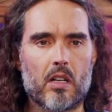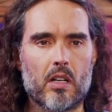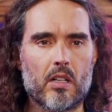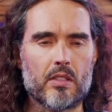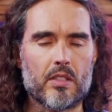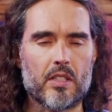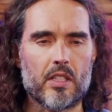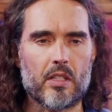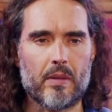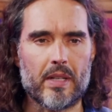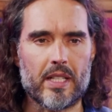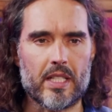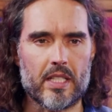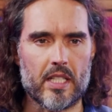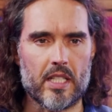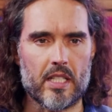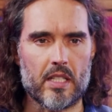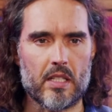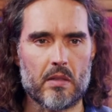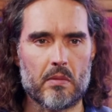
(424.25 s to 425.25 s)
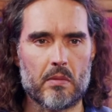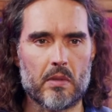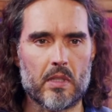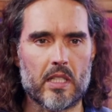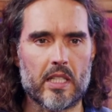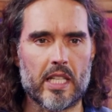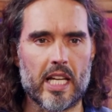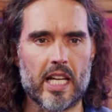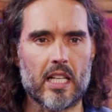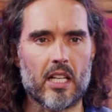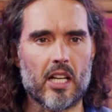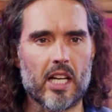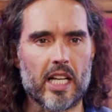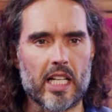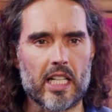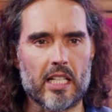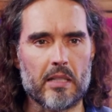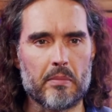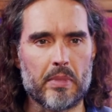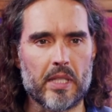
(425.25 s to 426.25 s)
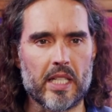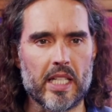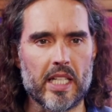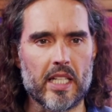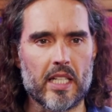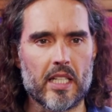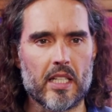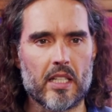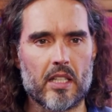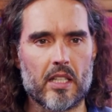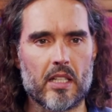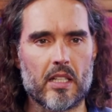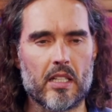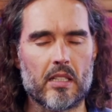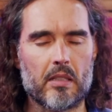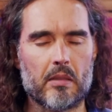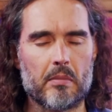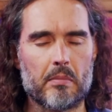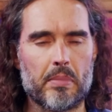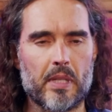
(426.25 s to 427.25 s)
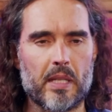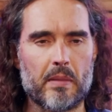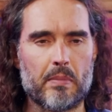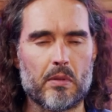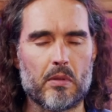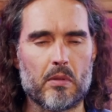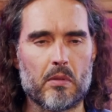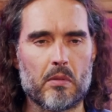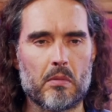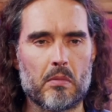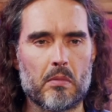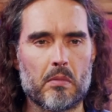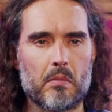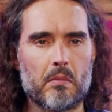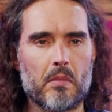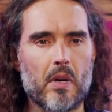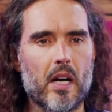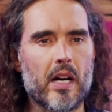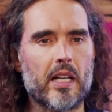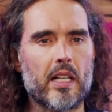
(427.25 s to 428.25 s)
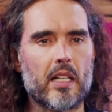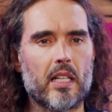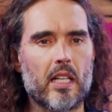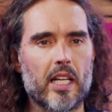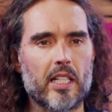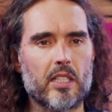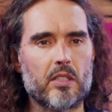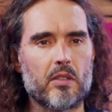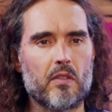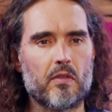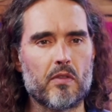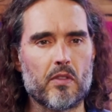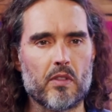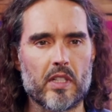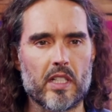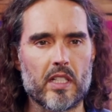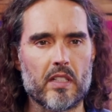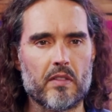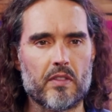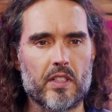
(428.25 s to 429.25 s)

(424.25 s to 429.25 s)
consequences would there likely be that people might like to avoid?